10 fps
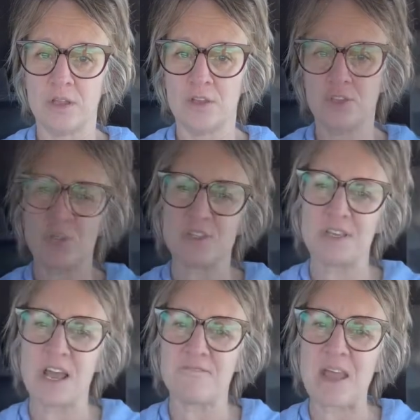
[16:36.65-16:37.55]
And there's
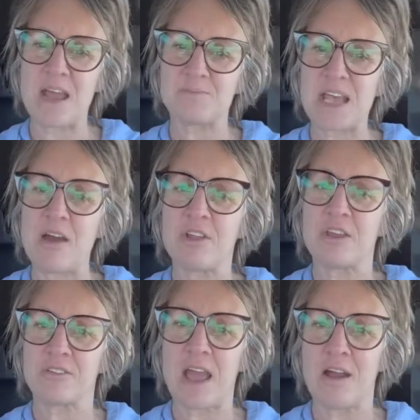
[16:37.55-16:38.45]
enough apps out
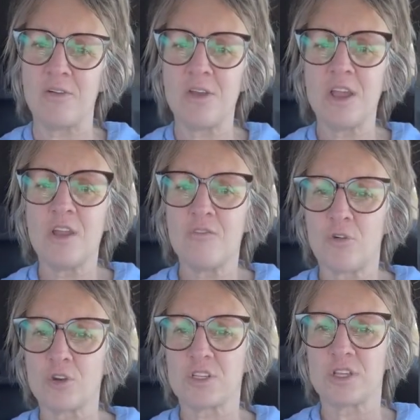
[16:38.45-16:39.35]
here now
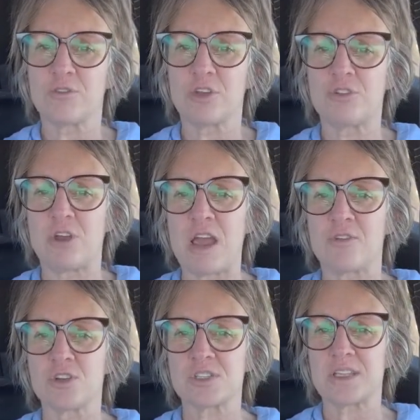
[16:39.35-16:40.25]
for delivery
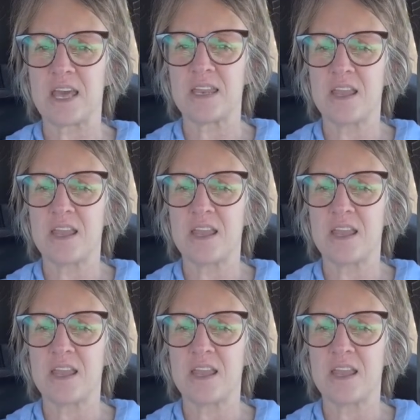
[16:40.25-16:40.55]
drivers that